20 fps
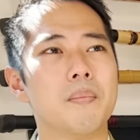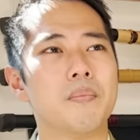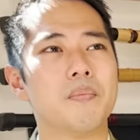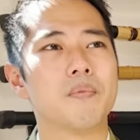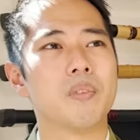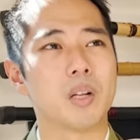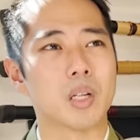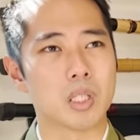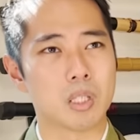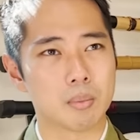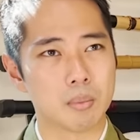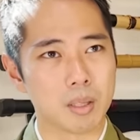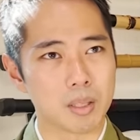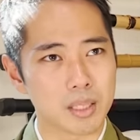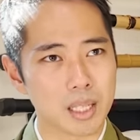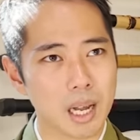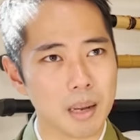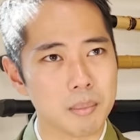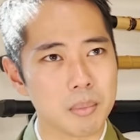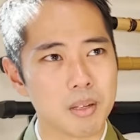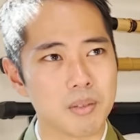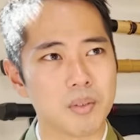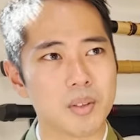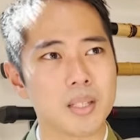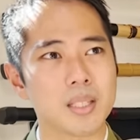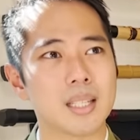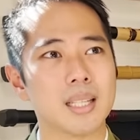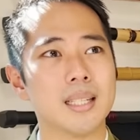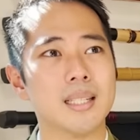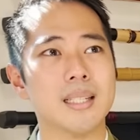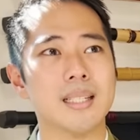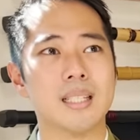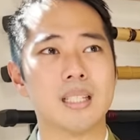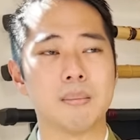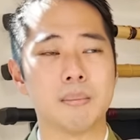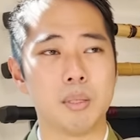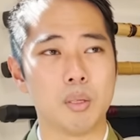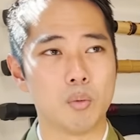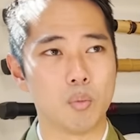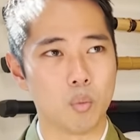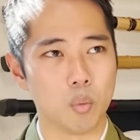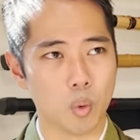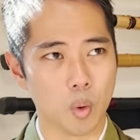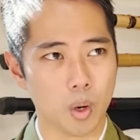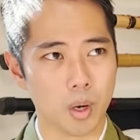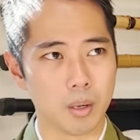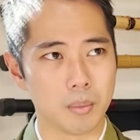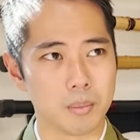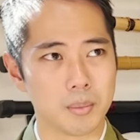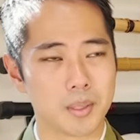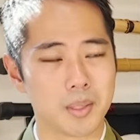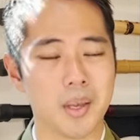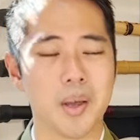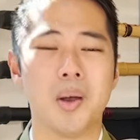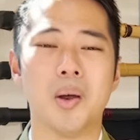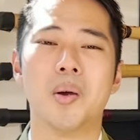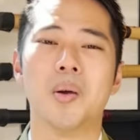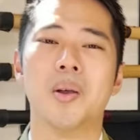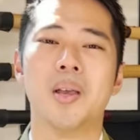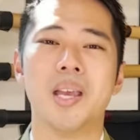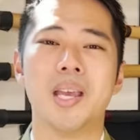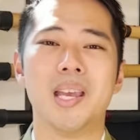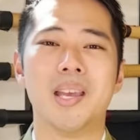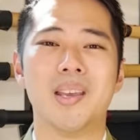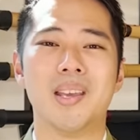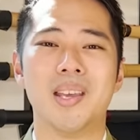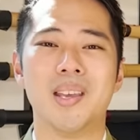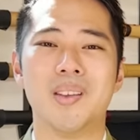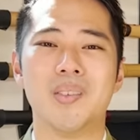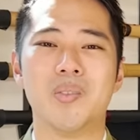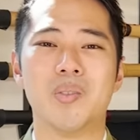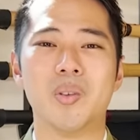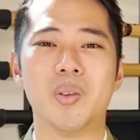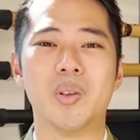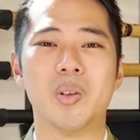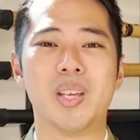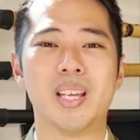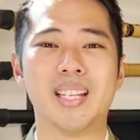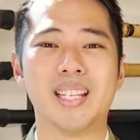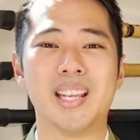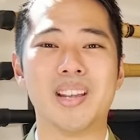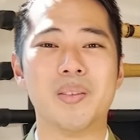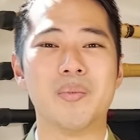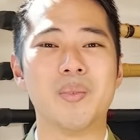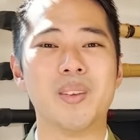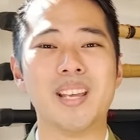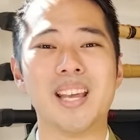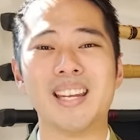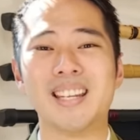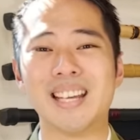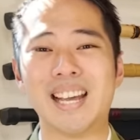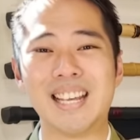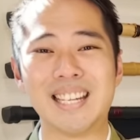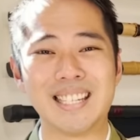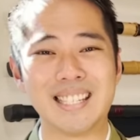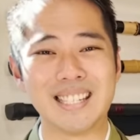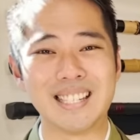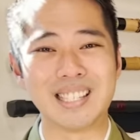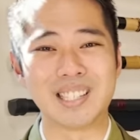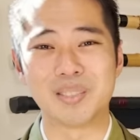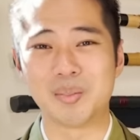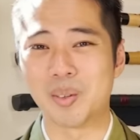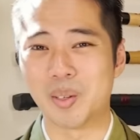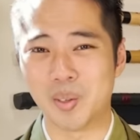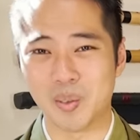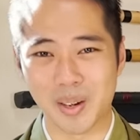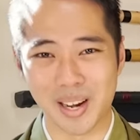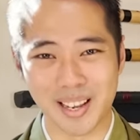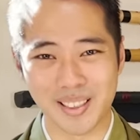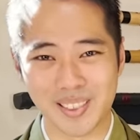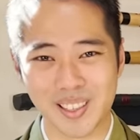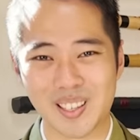Very small time difference and it needs to be warm. So if you can give me any ideas, it'd be great.